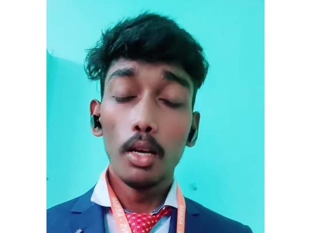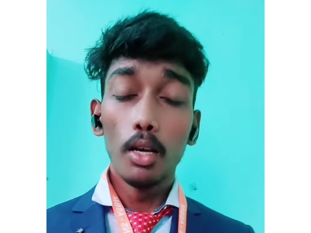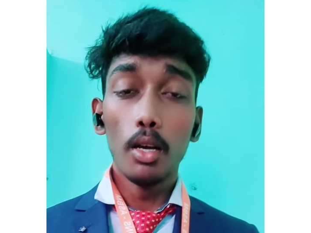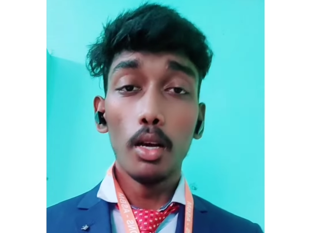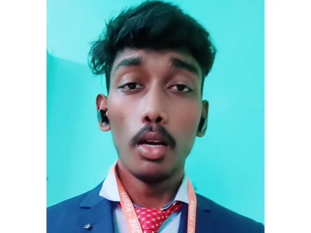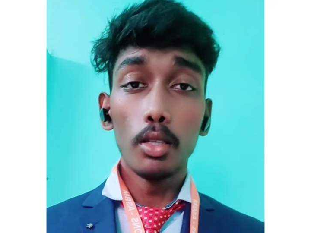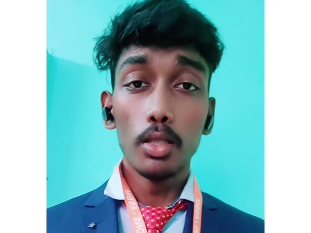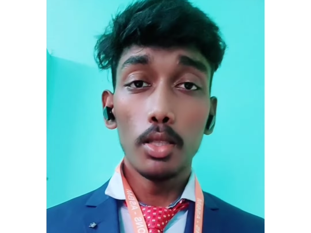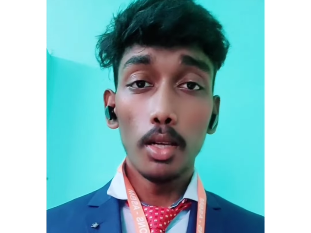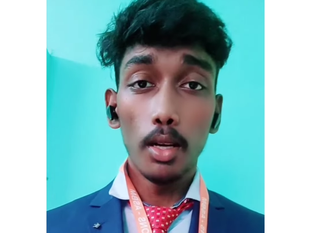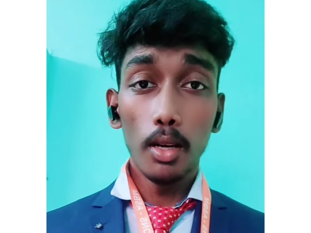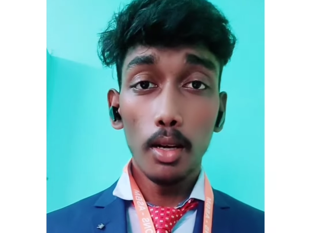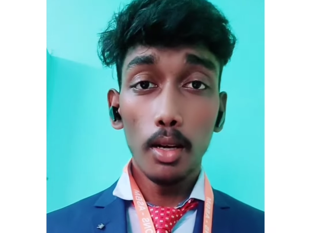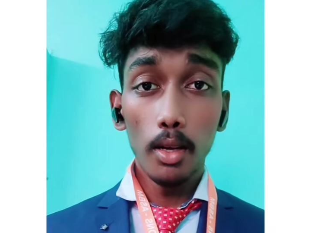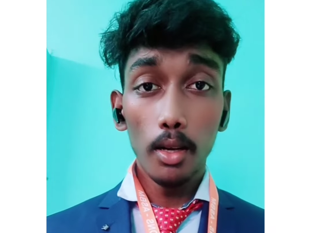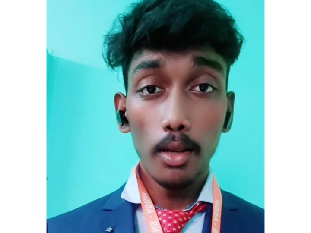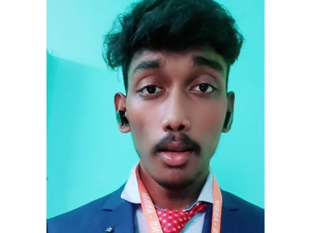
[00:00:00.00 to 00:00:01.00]
in
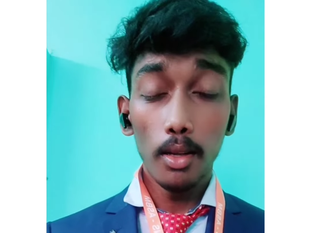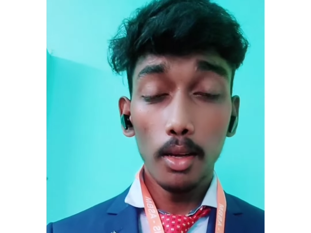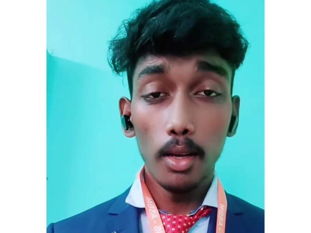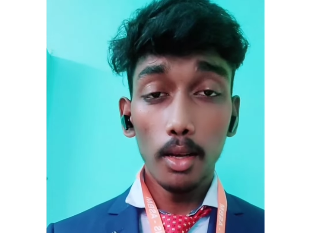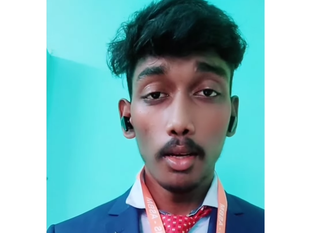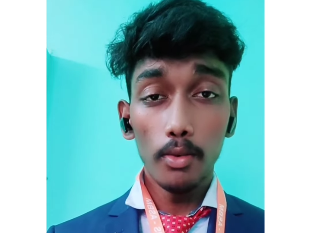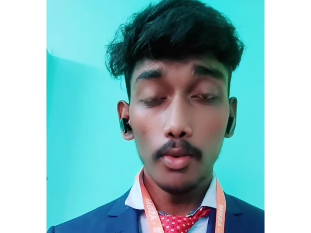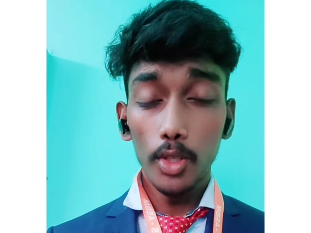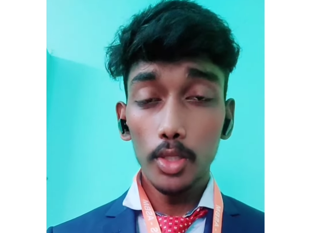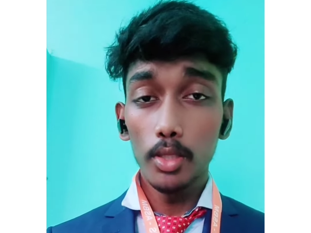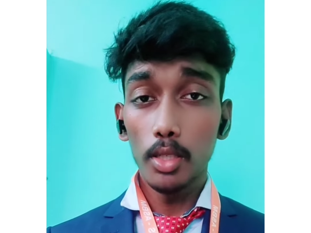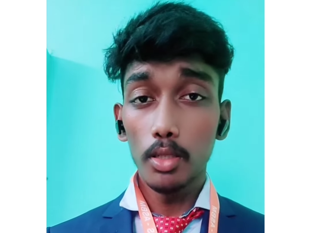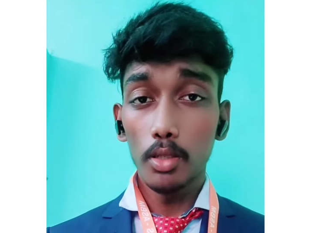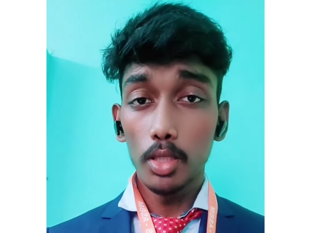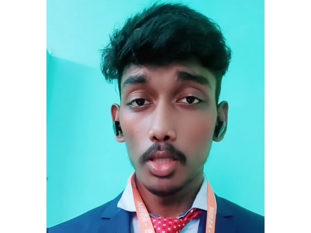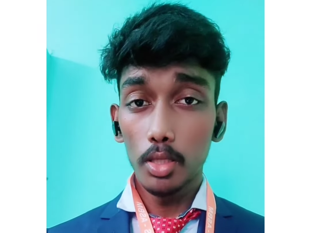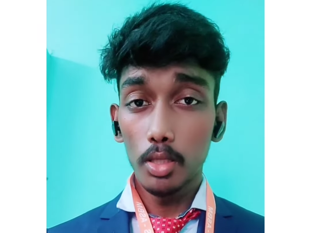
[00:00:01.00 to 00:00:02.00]
uh,
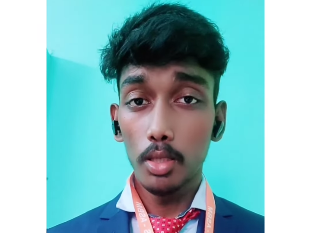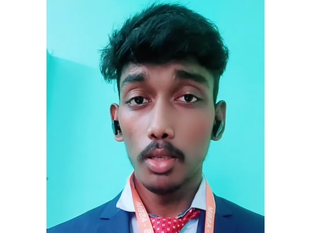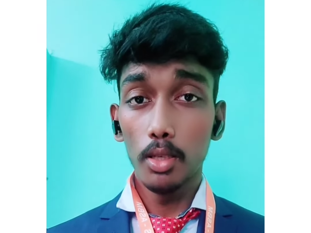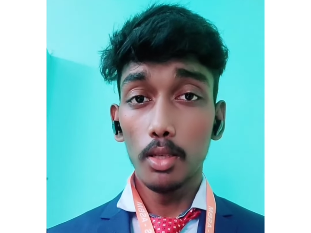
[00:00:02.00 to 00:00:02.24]
fostering